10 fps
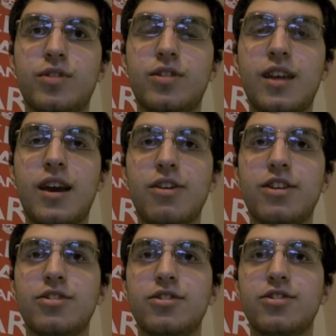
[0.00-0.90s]

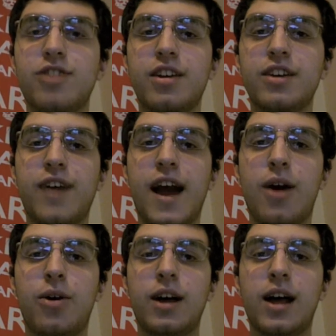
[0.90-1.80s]
theories and study of
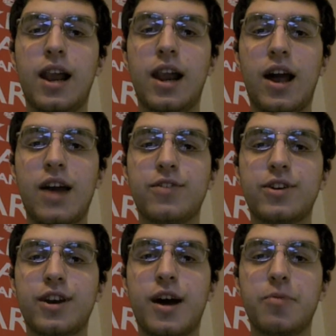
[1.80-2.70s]
how life
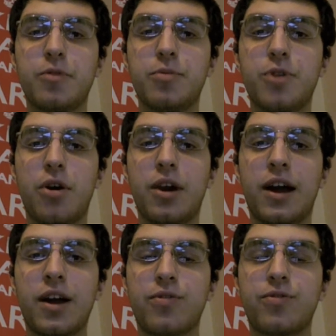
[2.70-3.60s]
can come from
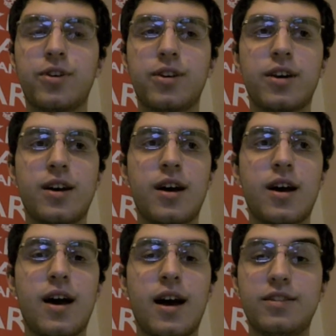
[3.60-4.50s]
non-life,
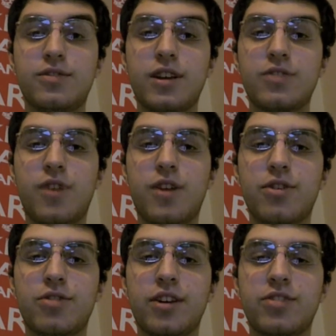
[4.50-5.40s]
and it's rather
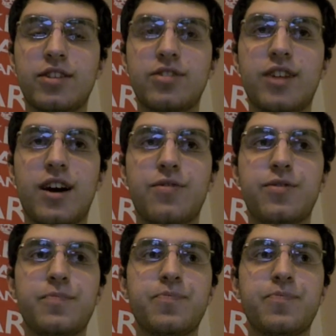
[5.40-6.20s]
interesting stuff.